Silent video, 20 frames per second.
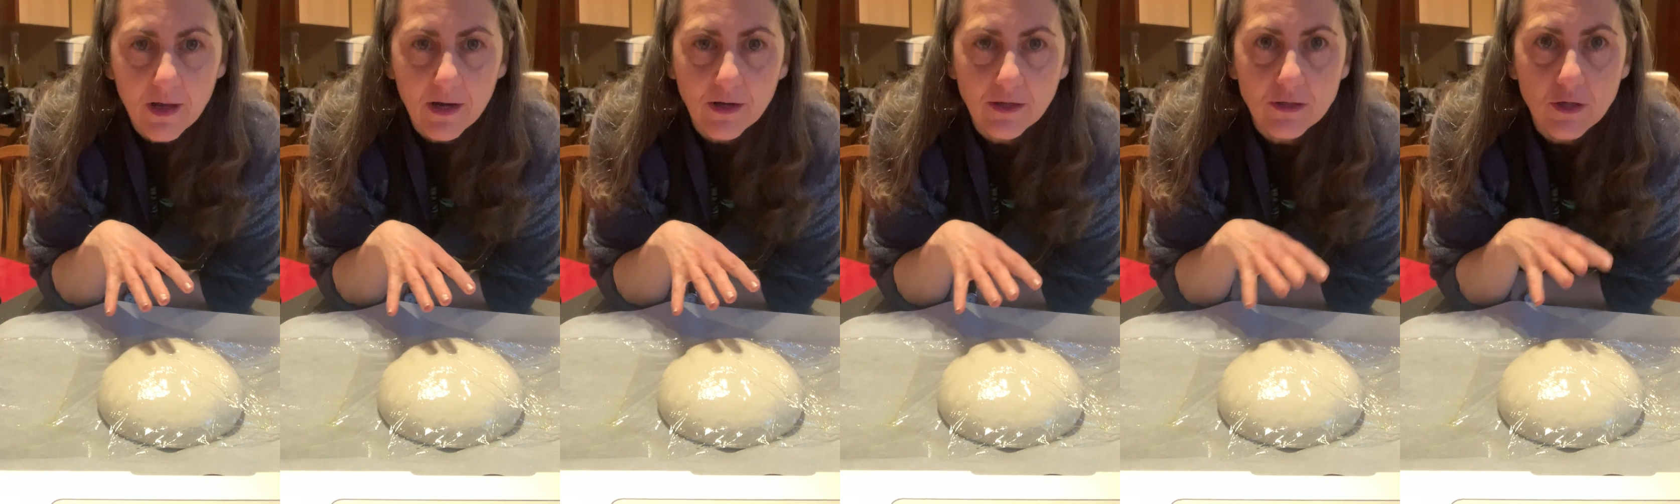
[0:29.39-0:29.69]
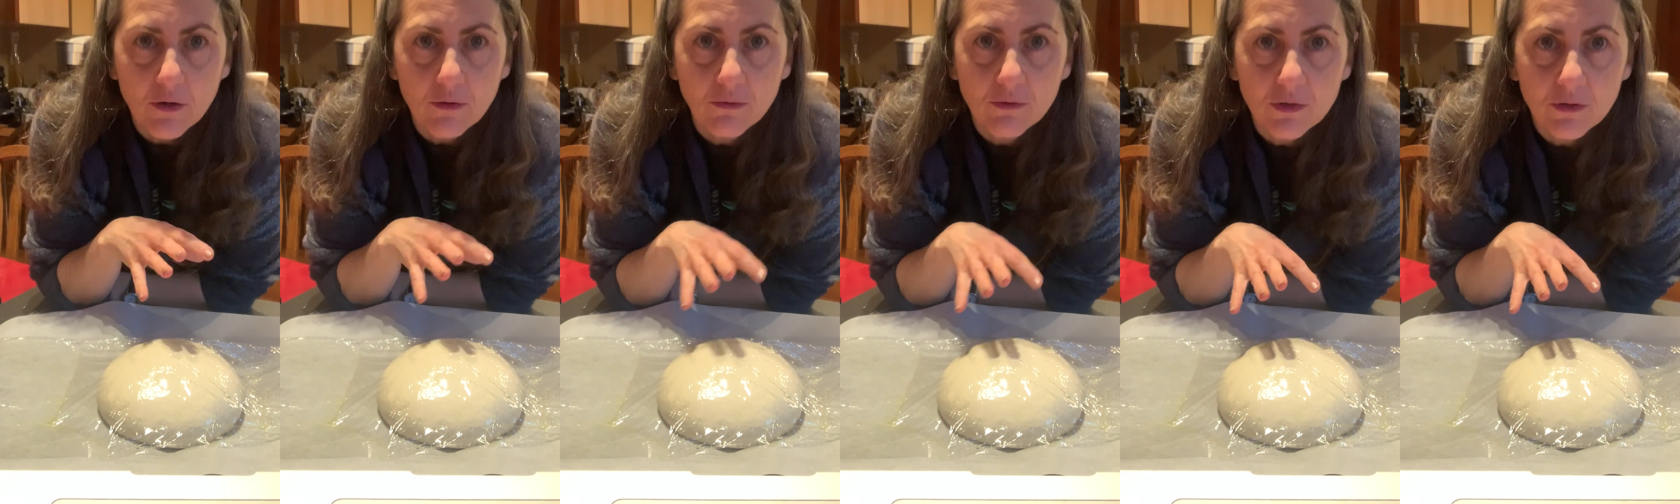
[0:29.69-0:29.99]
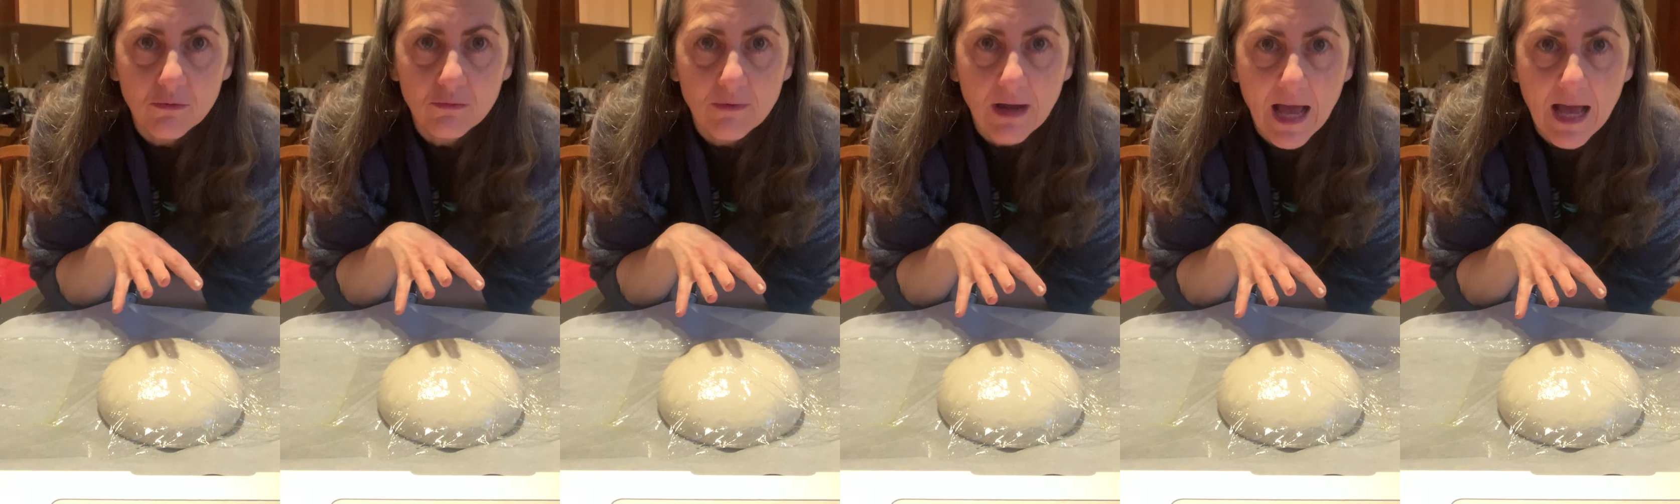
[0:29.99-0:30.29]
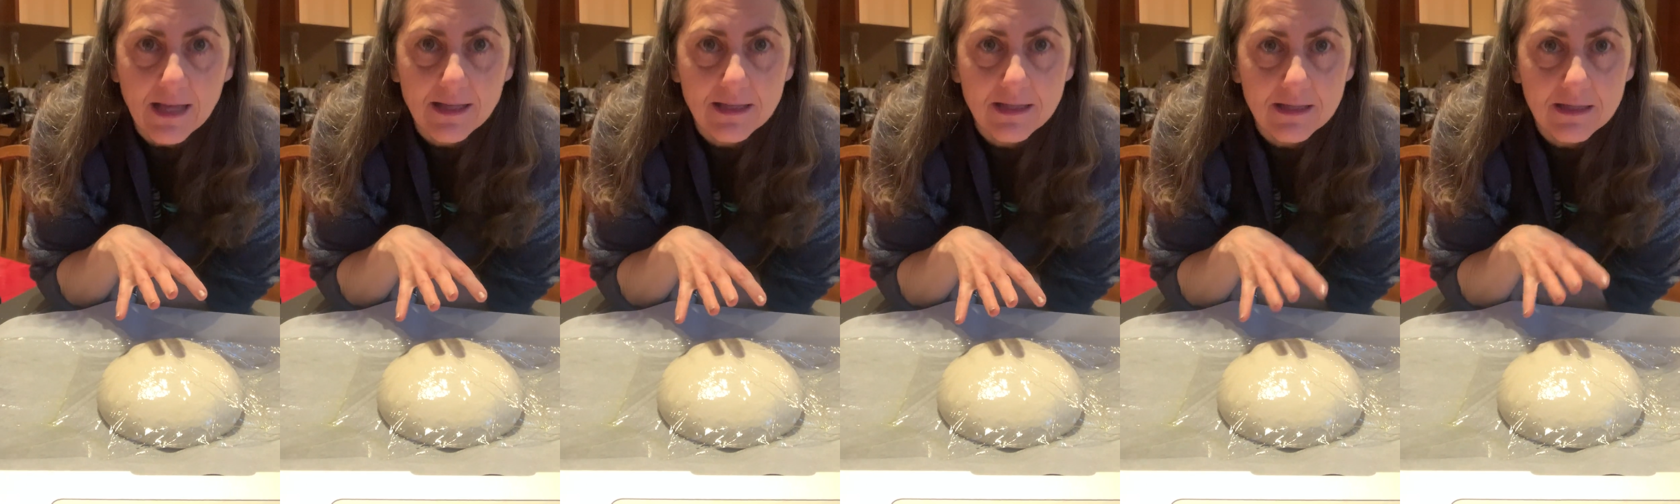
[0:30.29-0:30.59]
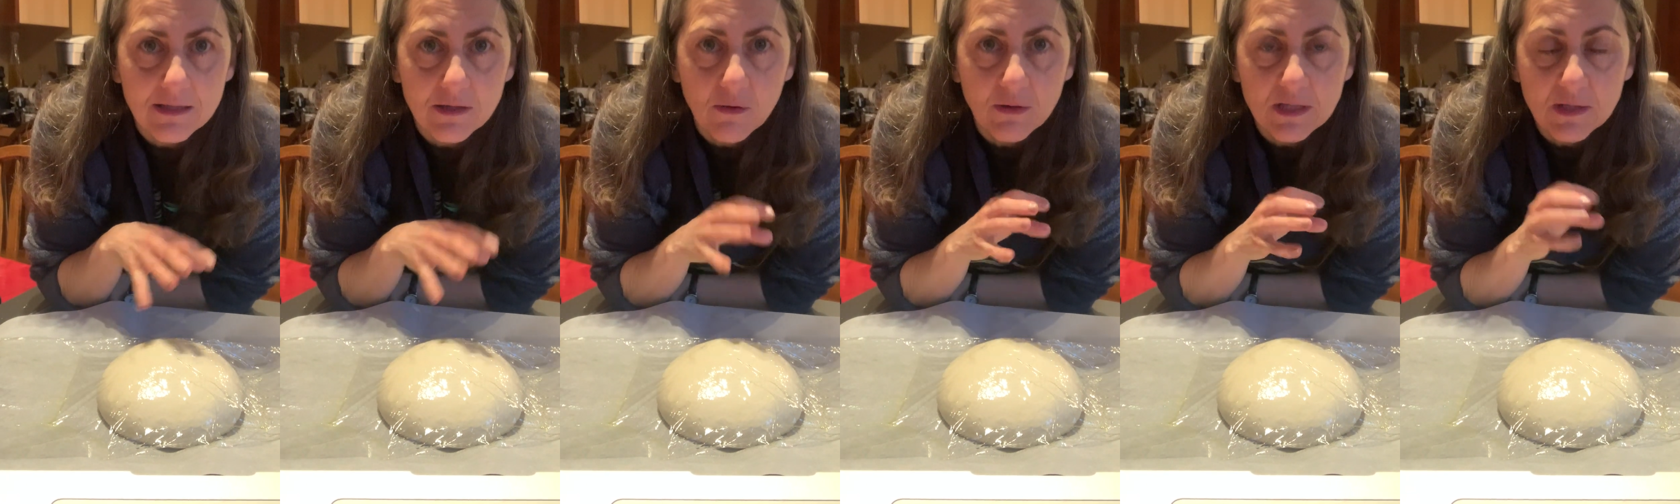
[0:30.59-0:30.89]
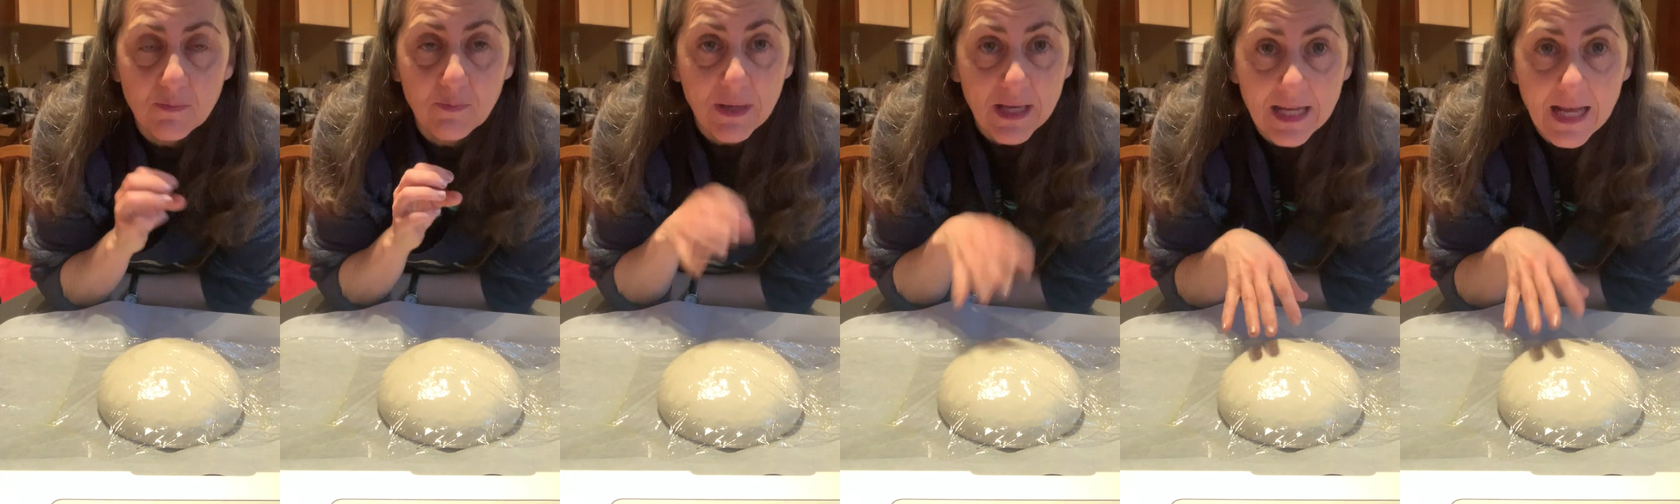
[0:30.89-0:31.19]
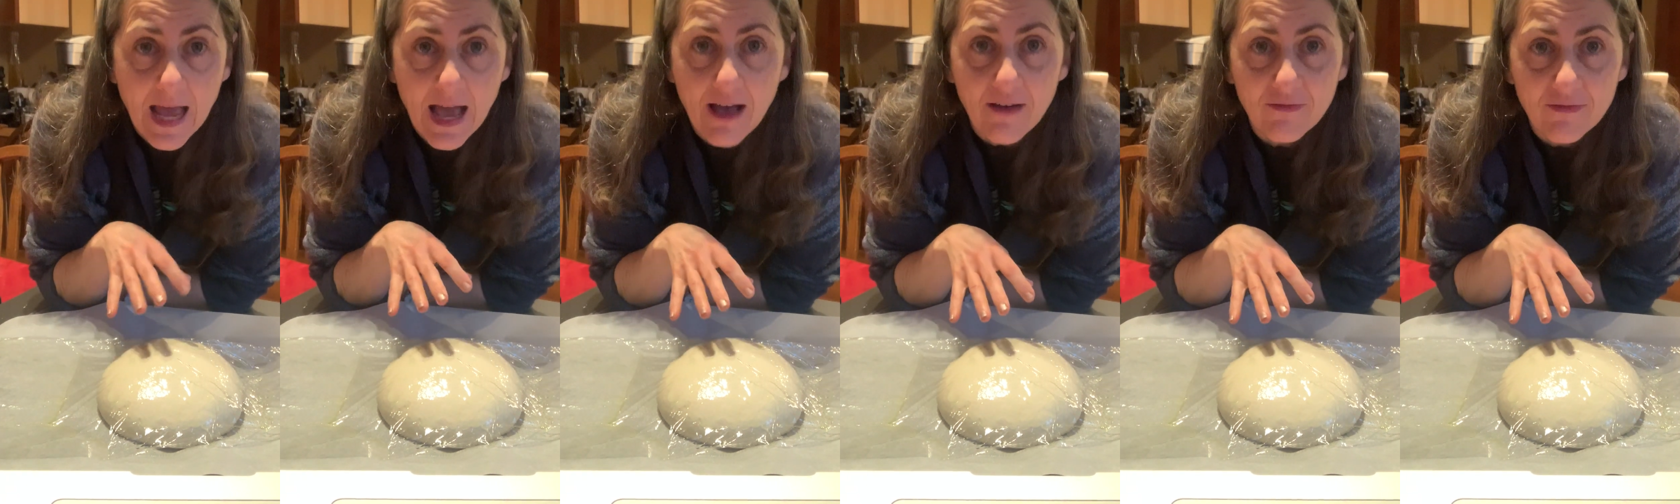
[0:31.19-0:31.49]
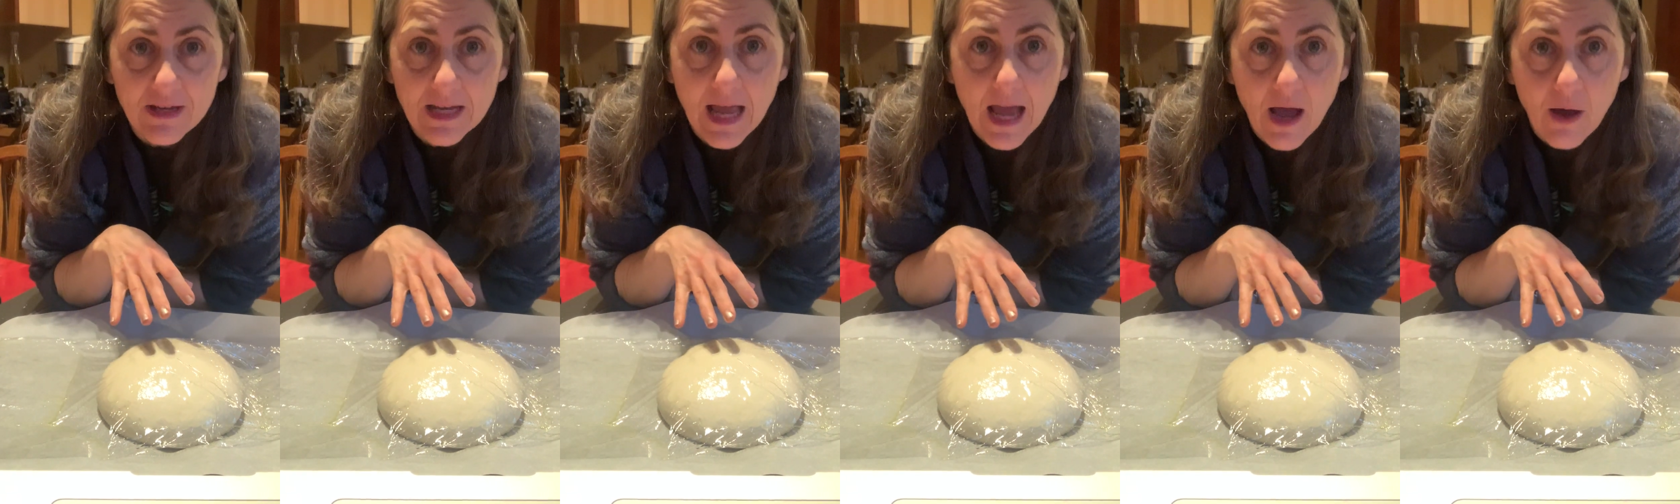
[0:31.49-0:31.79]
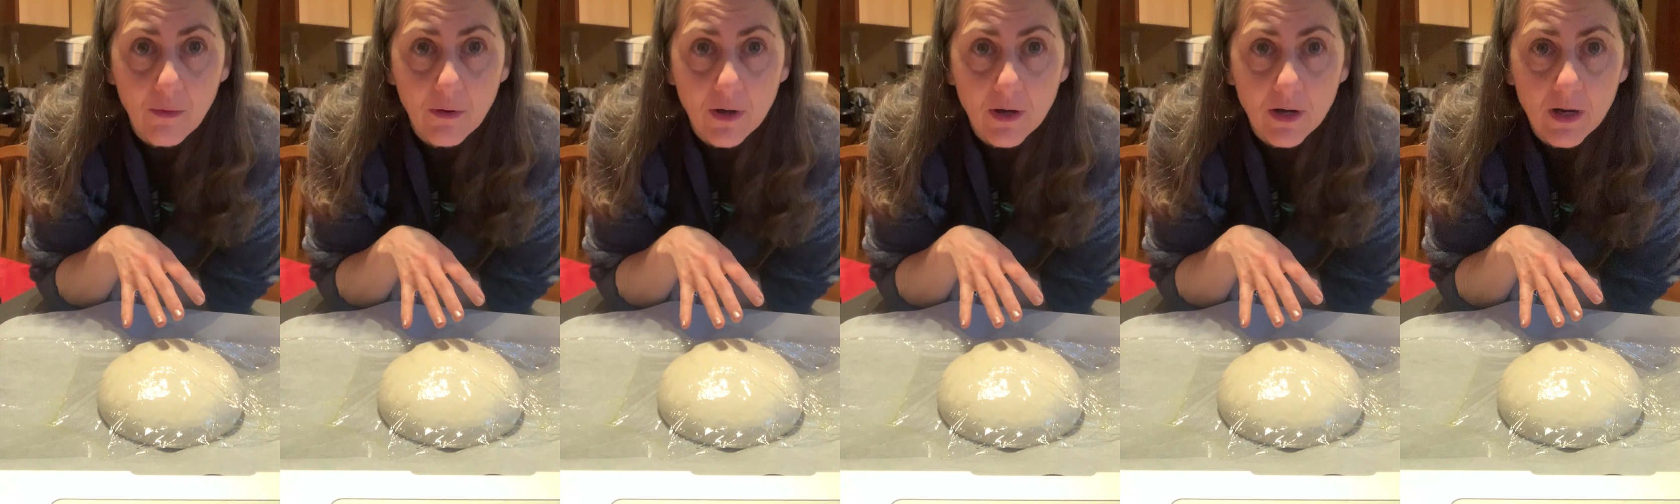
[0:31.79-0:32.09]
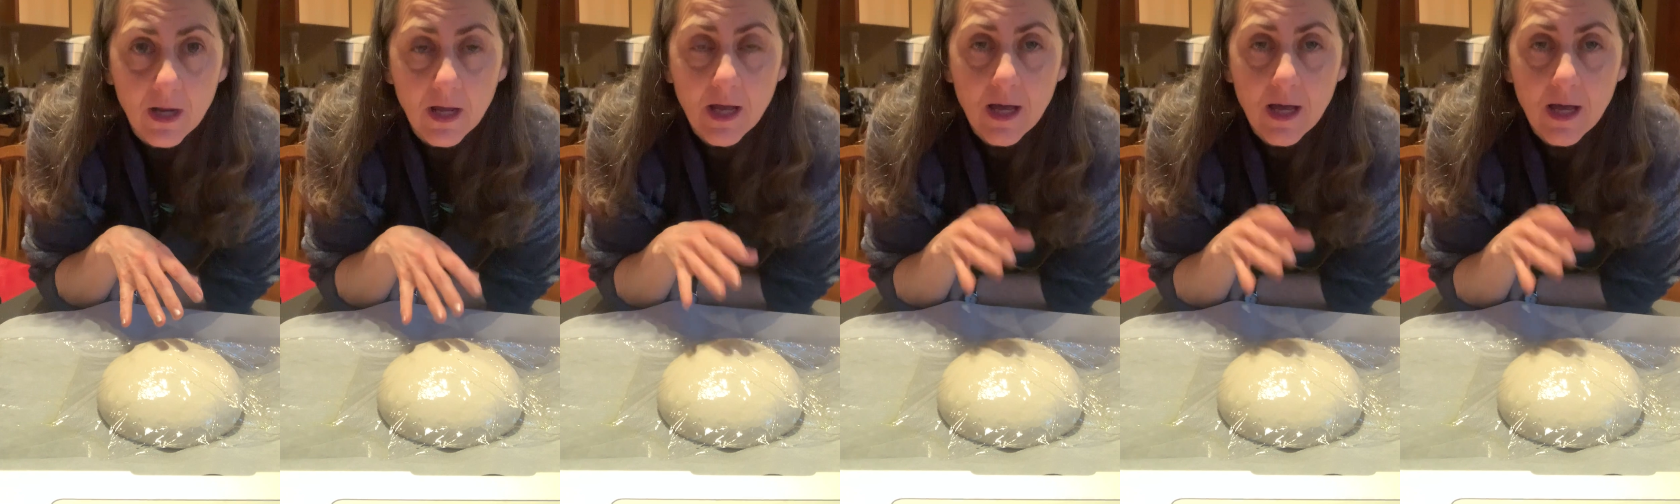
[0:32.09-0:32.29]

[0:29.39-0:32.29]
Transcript: our dough to rest. So it's been half an hour.